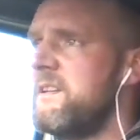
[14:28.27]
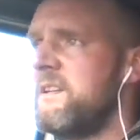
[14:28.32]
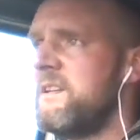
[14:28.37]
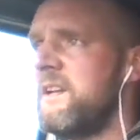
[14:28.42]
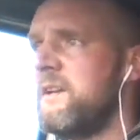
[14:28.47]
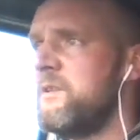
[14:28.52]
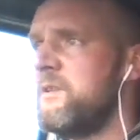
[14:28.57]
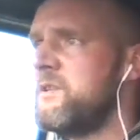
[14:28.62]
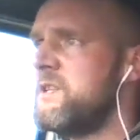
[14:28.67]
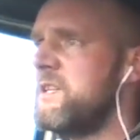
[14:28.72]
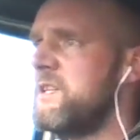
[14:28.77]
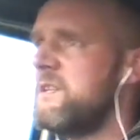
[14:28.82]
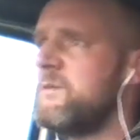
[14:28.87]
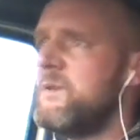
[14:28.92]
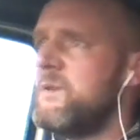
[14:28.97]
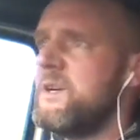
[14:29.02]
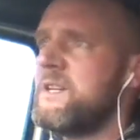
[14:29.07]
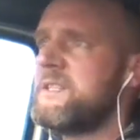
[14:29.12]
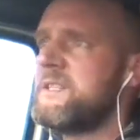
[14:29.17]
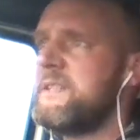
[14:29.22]
she
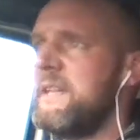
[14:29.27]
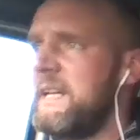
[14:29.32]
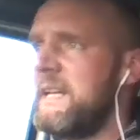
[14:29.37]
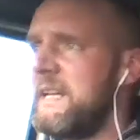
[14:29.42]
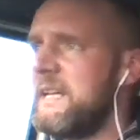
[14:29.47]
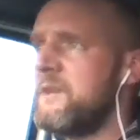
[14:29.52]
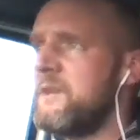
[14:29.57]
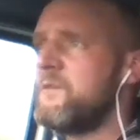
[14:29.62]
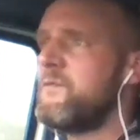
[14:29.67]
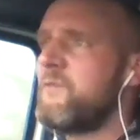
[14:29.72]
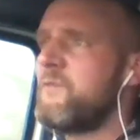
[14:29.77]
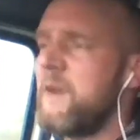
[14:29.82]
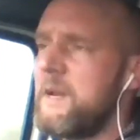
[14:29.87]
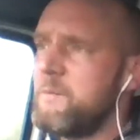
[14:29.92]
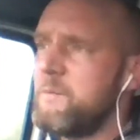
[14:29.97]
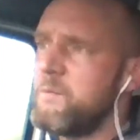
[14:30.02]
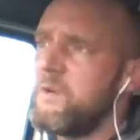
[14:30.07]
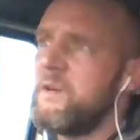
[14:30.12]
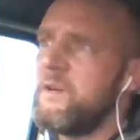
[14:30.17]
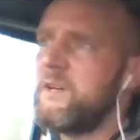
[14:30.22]
works in the legal
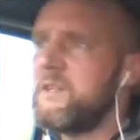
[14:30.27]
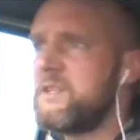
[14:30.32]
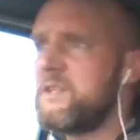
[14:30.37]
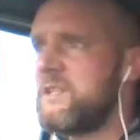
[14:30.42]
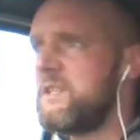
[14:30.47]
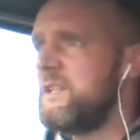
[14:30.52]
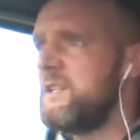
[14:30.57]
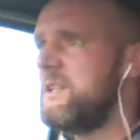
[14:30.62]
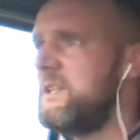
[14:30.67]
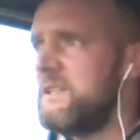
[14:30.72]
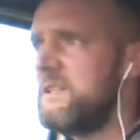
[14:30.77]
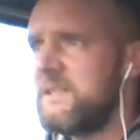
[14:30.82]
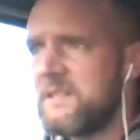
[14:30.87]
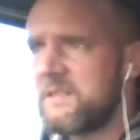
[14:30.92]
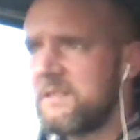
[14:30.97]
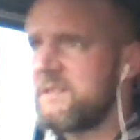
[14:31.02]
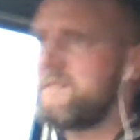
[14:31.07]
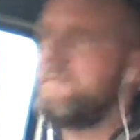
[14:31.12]
framework, she was